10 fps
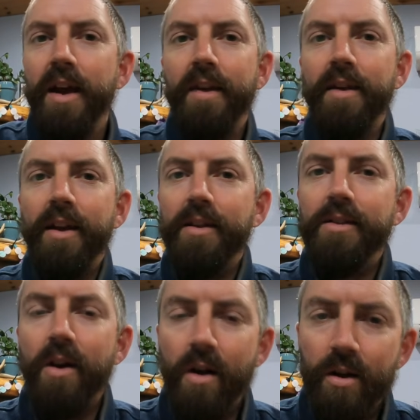and that is
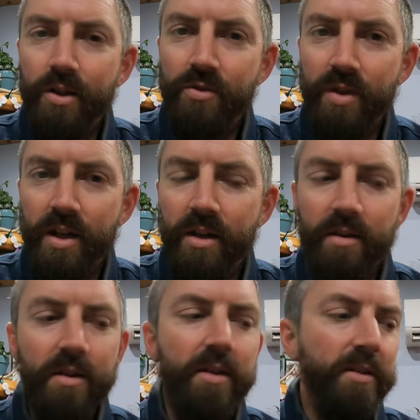all you
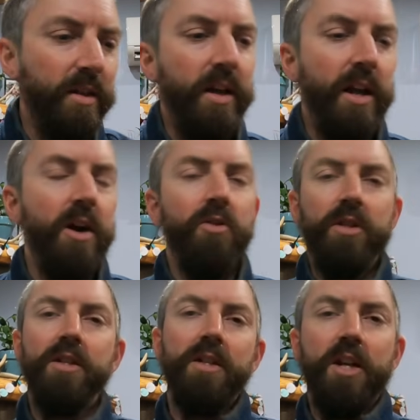need to get
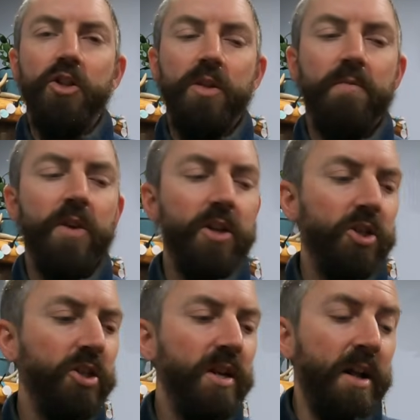out, catch some
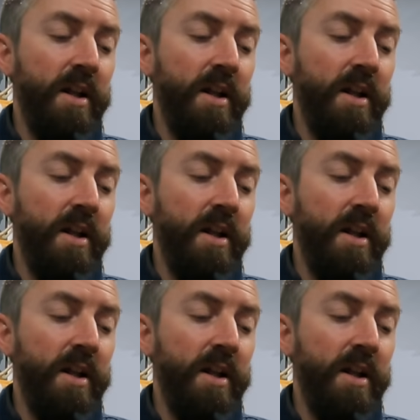fish.